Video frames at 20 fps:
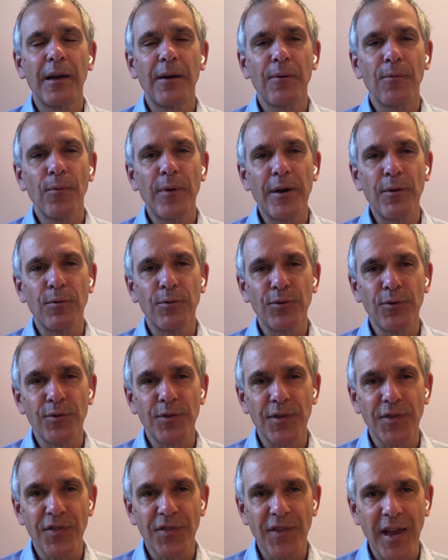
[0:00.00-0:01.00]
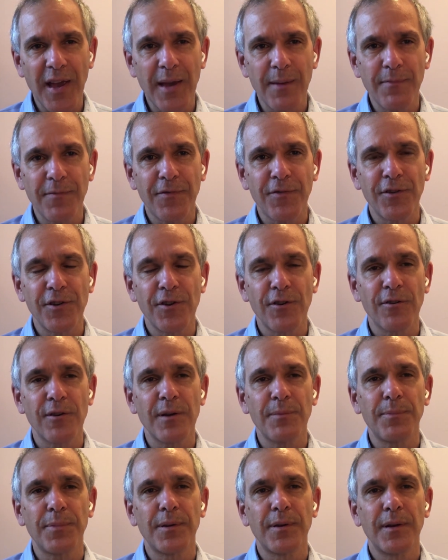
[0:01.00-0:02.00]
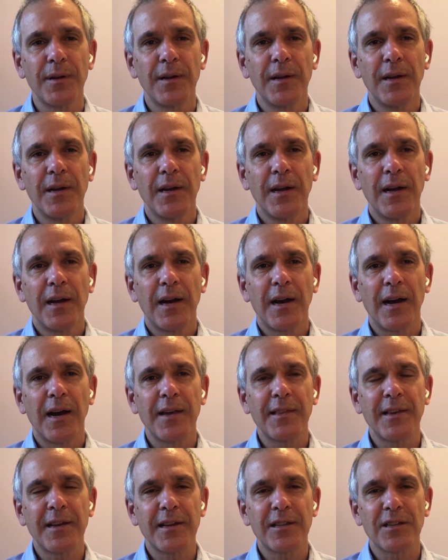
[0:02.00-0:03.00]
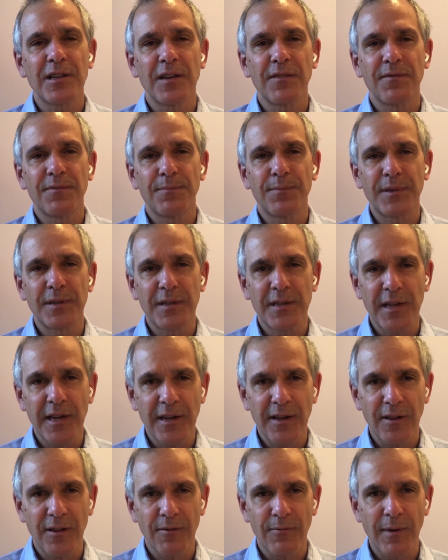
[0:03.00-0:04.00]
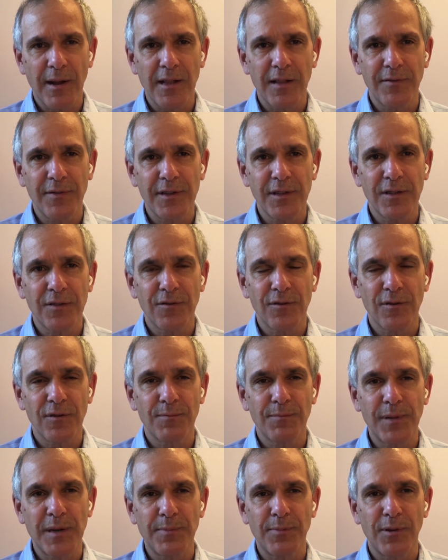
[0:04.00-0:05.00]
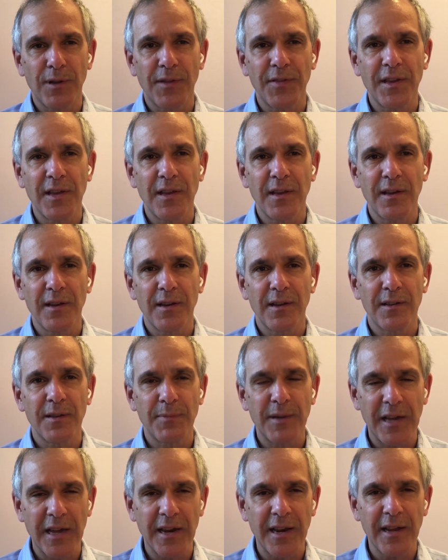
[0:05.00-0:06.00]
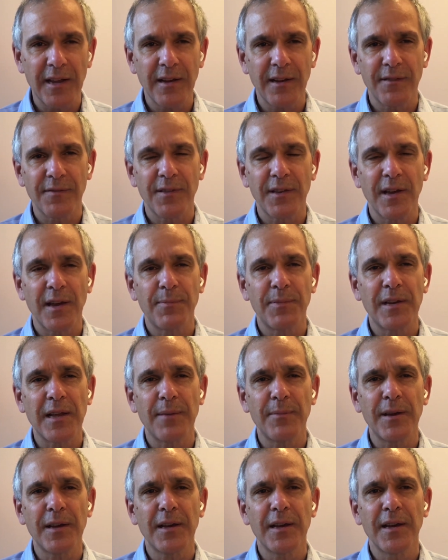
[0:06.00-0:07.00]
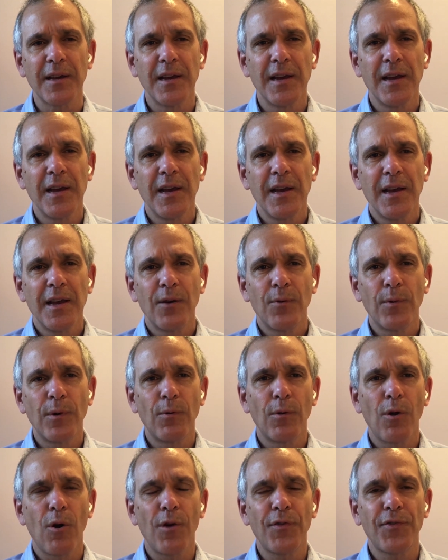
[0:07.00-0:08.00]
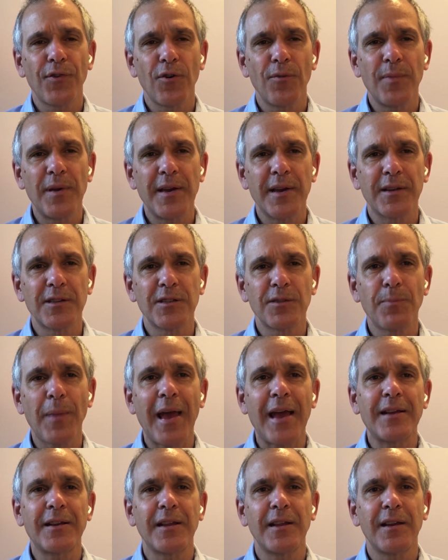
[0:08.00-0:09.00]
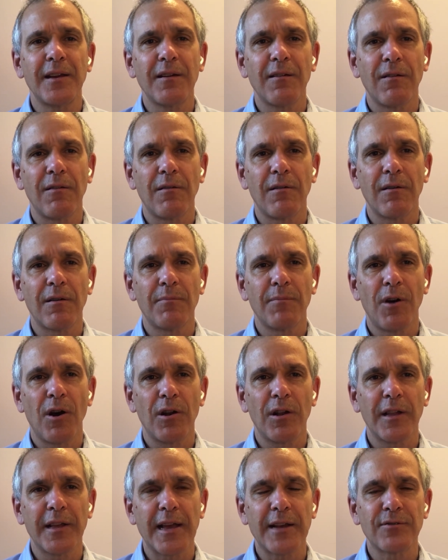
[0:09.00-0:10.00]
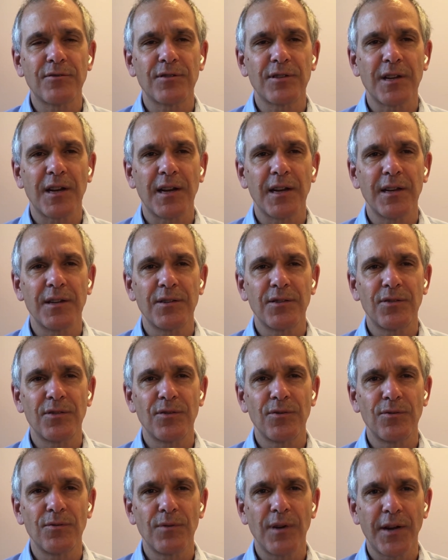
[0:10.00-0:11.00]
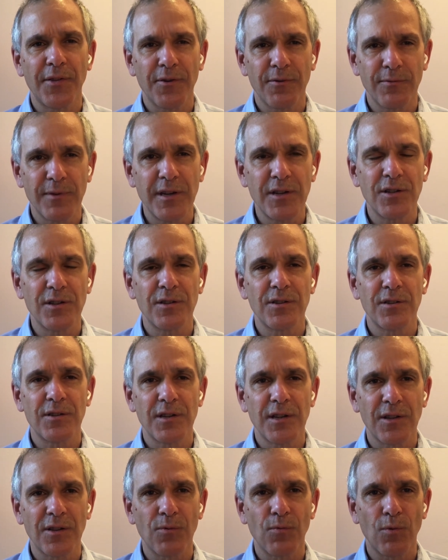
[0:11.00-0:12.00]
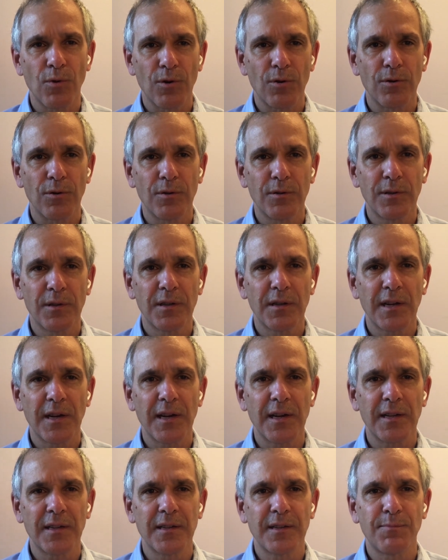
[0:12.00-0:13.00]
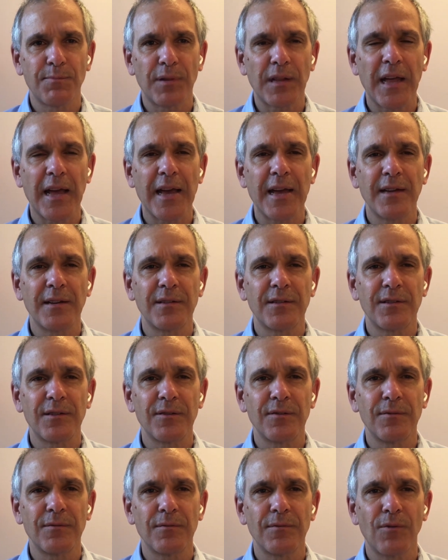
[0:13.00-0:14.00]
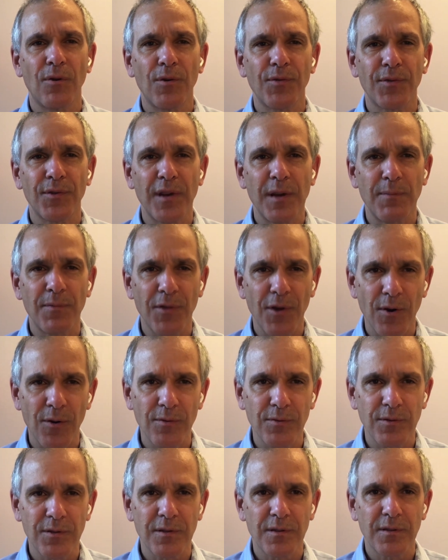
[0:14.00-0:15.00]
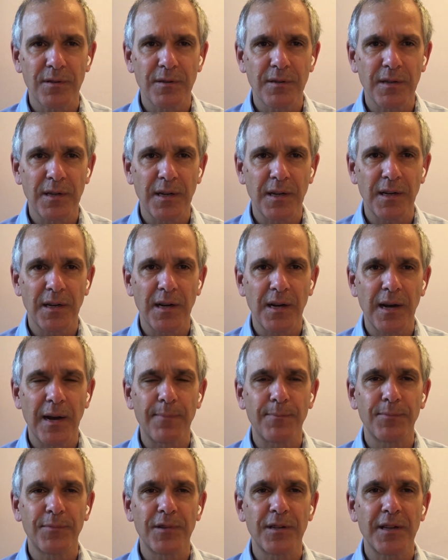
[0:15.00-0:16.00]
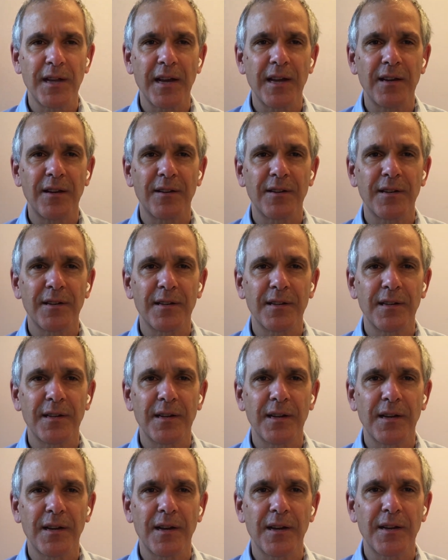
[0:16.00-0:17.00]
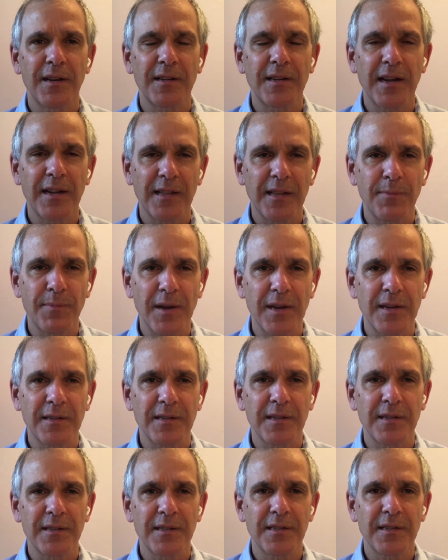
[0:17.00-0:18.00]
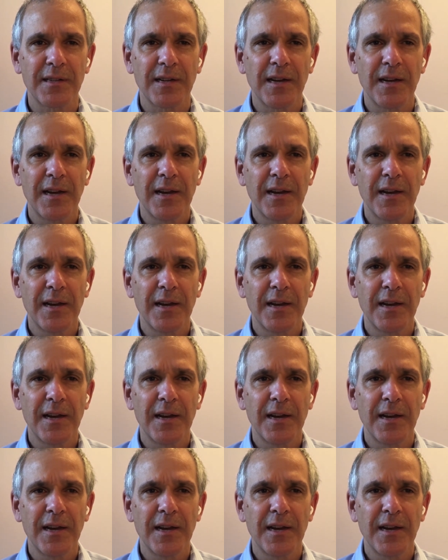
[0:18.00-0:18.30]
We will do the same for Europe. I think it's of particular relevance for people on the beginning of the epidemic. We will also be expanding our modeling exercise to other regions in the world, and plan to also keep those up to date on a daily basis.